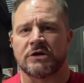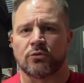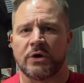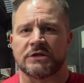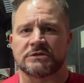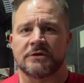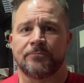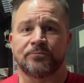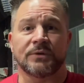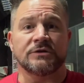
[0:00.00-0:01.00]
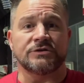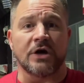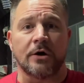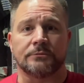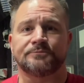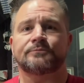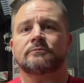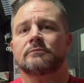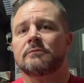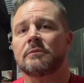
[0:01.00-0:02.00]
at risk. So,
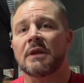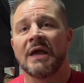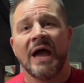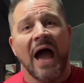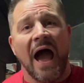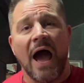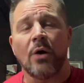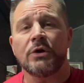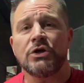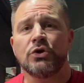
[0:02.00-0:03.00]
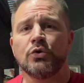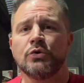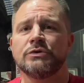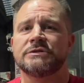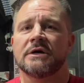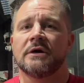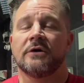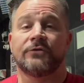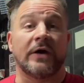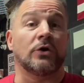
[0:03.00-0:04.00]
how to use
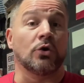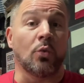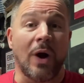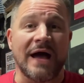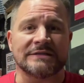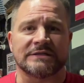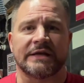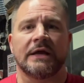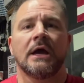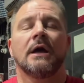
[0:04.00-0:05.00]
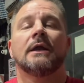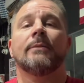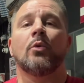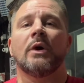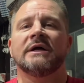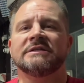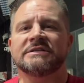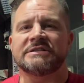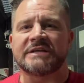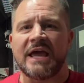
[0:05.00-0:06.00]
failure wisely? Number one,
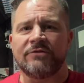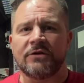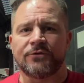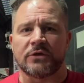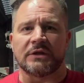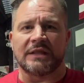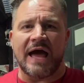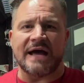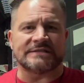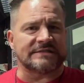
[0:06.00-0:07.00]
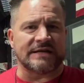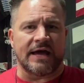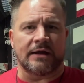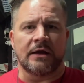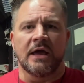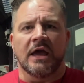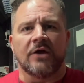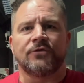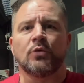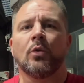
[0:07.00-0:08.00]
save it for the last set.
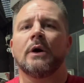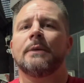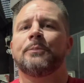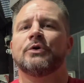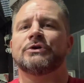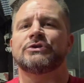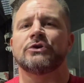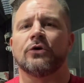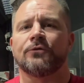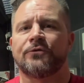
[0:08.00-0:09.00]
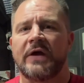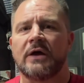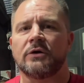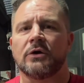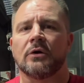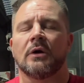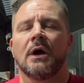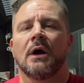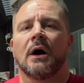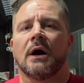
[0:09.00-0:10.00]
If you want to push your failure
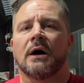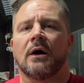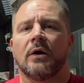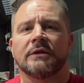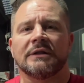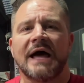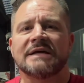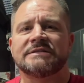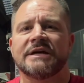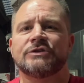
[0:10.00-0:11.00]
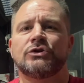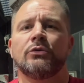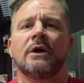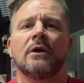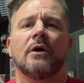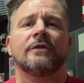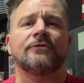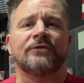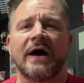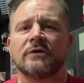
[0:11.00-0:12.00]
on the last set, do it on the
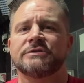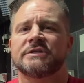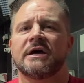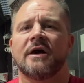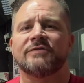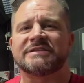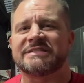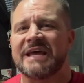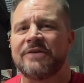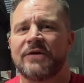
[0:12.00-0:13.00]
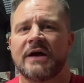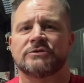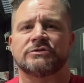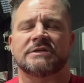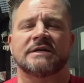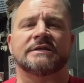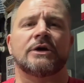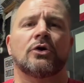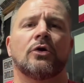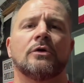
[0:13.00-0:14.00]
final set of a safe exercise
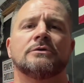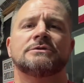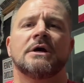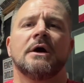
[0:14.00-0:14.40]
like curls,